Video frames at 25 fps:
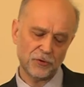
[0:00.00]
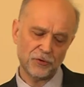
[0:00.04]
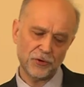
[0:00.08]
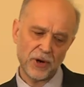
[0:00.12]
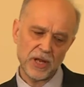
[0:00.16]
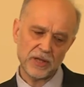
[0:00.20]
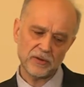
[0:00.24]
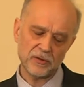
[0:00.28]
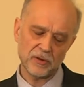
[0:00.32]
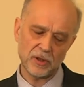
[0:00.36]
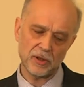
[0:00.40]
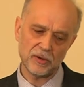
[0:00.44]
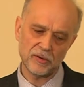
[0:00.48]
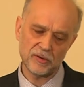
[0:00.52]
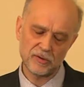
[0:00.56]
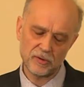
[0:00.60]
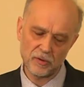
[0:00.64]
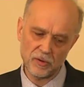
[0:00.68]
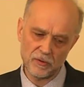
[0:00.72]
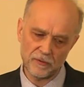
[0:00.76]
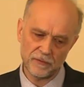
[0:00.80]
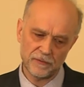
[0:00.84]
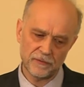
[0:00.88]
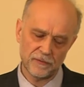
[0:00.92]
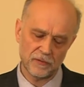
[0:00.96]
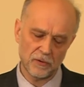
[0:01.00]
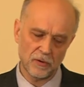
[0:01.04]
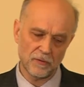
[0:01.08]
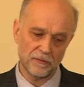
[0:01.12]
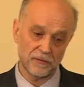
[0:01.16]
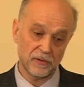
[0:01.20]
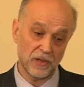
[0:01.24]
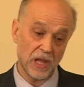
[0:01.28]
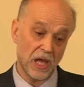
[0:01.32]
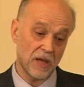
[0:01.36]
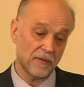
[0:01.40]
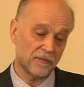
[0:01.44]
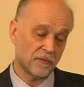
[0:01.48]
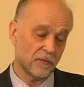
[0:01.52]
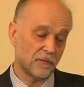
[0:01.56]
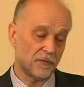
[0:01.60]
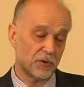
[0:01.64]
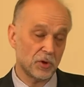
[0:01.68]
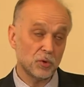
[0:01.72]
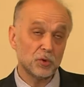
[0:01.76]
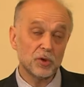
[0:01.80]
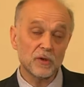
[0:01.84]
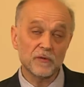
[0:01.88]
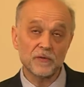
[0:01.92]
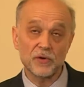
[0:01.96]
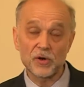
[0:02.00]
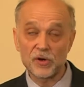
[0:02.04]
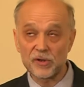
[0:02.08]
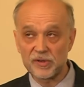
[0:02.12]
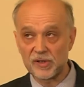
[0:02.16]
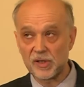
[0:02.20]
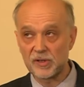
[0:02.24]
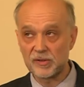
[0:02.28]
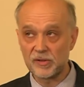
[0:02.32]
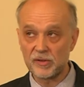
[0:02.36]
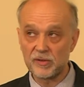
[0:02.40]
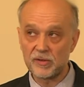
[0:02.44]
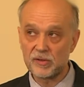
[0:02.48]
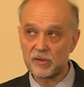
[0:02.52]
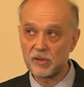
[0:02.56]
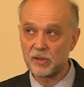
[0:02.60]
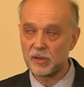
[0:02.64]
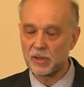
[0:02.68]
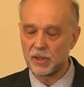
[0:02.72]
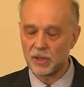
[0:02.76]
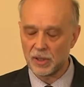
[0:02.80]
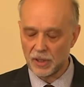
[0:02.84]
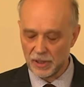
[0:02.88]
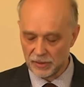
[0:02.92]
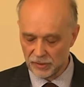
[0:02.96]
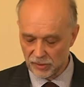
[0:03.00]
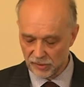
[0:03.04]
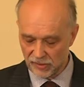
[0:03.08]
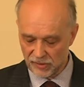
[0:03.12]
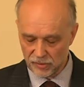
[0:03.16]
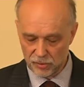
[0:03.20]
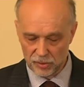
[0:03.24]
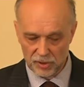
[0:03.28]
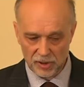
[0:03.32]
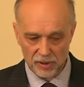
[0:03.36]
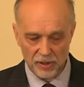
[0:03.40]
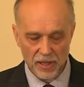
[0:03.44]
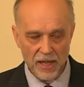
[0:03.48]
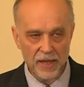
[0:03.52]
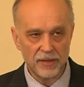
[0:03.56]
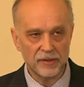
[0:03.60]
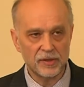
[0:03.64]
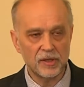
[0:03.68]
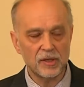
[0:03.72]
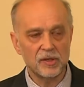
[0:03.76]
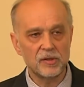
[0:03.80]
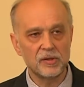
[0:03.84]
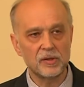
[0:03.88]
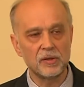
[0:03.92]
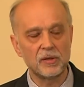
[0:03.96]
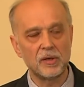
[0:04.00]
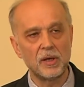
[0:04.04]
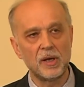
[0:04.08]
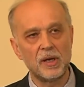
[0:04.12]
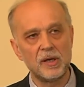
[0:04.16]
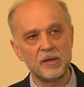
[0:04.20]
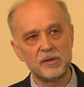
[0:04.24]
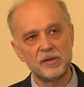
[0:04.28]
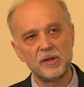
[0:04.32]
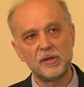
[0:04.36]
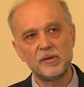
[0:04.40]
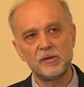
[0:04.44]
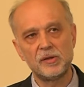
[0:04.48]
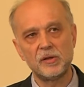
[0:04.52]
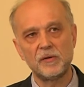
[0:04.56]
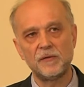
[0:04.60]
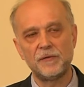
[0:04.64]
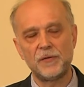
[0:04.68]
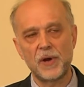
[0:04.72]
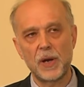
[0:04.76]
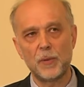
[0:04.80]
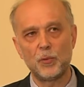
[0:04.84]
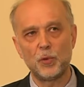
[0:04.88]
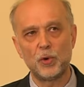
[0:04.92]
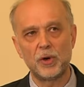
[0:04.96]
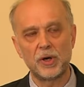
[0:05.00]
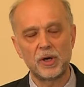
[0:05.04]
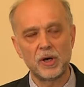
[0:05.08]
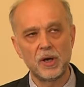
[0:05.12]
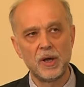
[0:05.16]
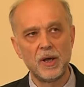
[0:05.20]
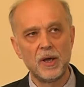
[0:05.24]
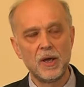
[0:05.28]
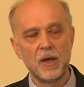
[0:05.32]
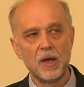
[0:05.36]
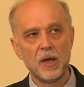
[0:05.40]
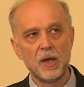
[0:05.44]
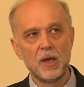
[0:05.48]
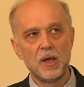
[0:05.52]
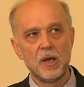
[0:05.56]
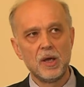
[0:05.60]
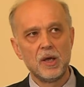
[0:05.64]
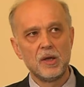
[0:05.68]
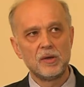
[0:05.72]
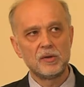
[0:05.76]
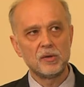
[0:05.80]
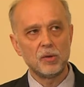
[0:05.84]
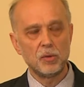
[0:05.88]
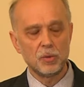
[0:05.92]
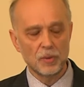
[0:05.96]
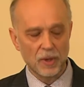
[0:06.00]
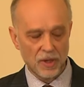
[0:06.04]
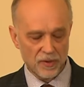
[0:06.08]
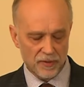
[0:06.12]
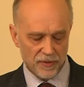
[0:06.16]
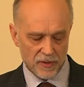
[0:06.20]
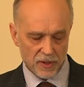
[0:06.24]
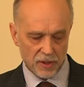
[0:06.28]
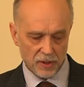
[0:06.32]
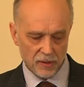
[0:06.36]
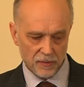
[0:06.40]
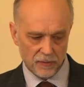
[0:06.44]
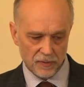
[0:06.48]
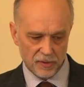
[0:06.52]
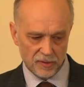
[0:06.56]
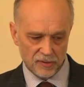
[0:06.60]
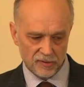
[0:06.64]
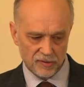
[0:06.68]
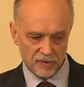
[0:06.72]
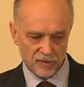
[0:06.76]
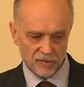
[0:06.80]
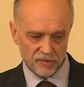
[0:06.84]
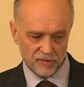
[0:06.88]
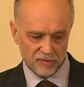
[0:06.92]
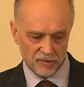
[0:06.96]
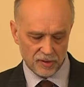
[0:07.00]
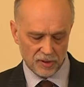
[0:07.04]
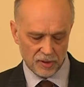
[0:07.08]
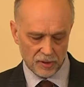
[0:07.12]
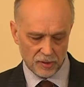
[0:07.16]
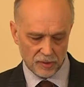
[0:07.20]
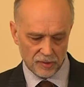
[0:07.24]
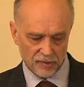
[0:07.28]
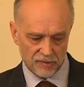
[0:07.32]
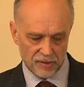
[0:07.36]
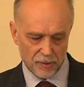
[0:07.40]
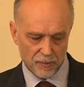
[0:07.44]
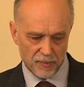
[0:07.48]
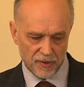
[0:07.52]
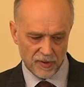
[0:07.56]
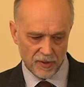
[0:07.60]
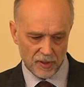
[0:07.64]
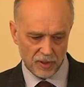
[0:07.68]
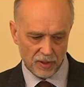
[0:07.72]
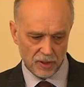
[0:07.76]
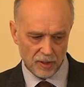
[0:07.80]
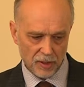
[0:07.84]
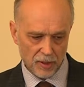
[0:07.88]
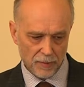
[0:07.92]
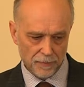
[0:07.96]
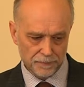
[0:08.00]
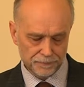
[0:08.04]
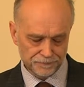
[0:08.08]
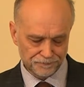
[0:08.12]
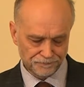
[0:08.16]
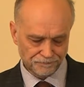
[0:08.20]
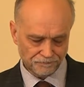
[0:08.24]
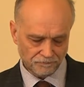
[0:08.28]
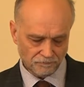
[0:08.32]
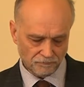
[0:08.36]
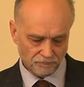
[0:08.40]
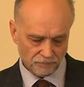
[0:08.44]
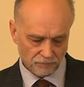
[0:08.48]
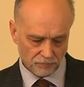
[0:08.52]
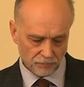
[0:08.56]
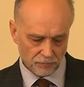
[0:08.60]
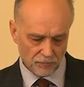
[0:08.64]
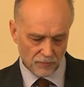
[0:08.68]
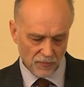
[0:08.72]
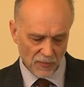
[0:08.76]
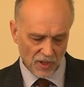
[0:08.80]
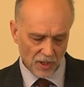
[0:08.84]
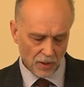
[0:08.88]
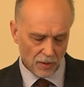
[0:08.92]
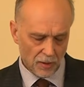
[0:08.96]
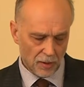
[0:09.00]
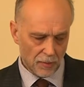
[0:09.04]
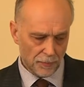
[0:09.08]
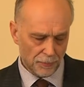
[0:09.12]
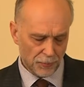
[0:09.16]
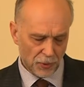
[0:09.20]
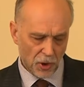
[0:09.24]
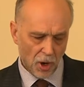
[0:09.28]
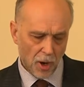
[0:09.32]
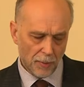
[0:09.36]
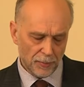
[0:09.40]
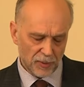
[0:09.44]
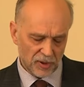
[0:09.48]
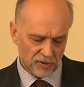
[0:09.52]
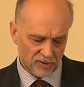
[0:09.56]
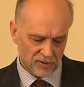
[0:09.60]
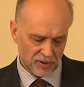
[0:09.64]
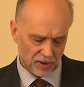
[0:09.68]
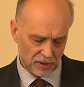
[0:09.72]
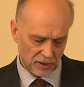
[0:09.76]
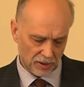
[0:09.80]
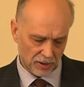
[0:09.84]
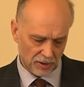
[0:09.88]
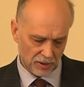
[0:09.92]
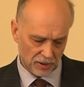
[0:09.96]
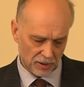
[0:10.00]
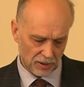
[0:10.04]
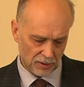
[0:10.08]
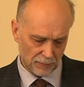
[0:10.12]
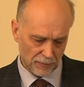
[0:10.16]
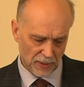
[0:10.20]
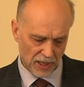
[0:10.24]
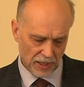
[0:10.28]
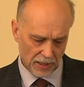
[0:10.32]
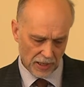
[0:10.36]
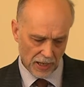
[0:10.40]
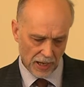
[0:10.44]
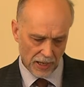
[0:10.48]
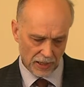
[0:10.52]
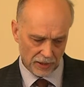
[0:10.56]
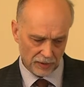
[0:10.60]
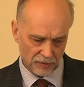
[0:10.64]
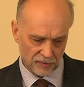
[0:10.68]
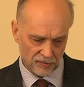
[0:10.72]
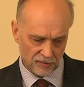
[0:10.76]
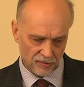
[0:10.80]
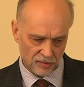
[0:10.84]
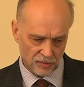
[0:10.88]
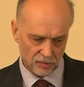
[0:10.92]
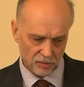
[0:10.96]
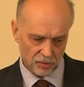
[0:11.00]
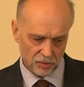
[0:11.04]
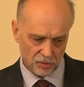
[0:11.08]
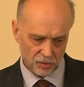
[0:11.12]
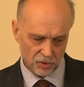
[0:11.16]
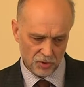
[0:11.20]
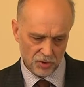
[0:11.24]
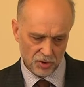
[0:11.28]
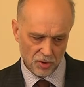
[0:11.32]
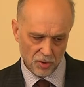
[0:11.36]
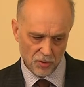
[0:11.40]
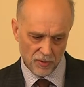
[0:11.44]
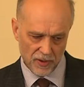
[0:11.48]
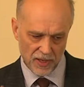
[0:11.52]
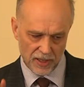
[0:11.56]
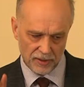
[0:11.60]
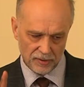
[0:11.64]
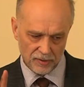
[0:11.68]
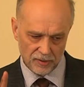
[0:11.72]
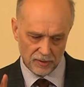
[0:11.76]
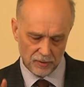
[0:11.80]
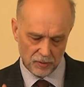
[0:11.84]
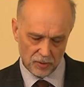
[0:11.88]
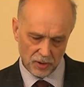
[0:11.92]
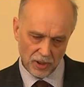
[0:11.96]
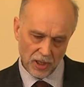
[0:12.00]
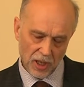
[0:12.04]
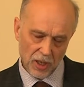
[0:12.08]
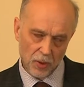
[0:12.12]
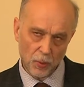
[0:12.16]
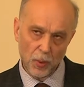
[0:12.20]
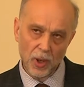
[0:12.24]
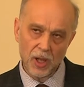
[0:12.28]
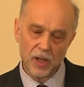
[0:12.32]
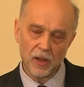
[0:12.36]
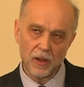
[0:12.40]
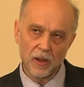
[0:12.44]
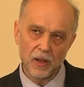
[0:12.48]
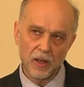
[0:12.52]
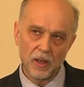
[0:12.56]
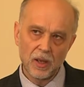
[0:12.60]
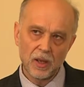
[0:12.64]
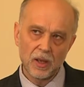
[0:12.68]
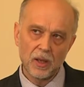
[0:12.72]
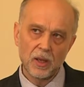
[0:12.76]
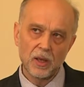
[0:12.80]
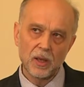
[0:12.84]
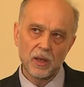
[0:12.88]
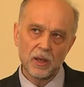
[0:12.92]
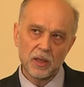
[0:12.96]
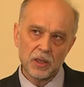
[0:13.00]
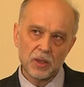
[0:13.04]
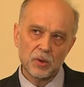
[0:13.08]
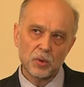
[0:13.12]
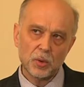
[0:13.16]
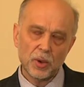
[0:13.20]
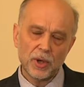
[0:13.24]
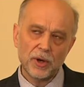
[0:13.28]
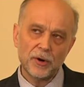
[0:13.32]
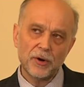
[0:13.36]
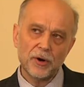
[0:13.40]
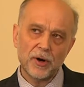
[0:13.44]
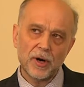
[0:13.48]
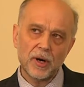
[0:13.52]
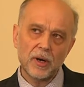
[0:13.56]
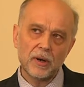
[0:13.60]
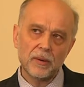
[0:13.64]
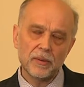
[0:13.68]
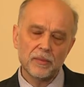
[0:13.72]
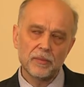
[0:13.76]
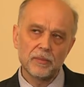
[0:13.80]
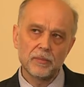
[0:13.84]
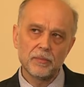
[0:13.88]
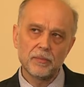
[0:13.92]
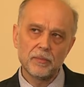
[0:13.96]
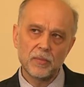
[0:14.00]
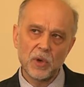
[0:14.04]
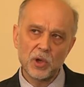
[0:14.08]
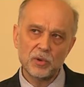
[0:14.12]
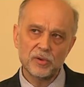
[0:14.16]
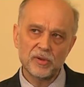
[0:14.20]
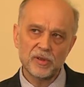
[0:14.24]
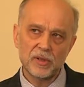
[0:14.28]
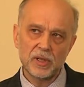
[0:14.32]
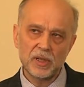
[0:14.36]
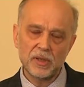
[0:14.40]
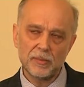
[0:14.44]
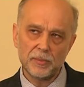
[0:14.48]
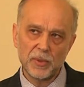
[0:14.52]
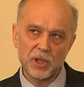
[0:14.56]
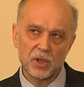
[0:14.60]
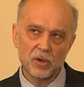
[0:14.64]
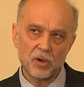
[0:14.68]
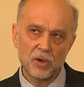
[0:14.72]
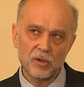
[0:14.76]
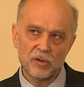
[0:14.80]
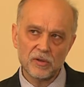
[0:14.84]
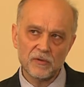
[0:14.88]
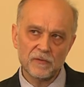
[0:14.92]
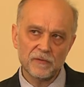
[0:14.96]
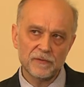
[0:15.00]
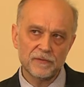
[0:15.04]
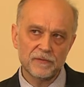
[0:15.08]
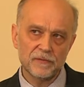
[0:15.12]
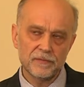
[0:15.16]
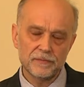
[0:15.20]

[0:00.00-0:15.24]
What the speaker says: greatness, of life, of universe, as it's understood in atheistic framework. So I think this is something promising in my eyes, to show that, okay, well, you err mostly because of,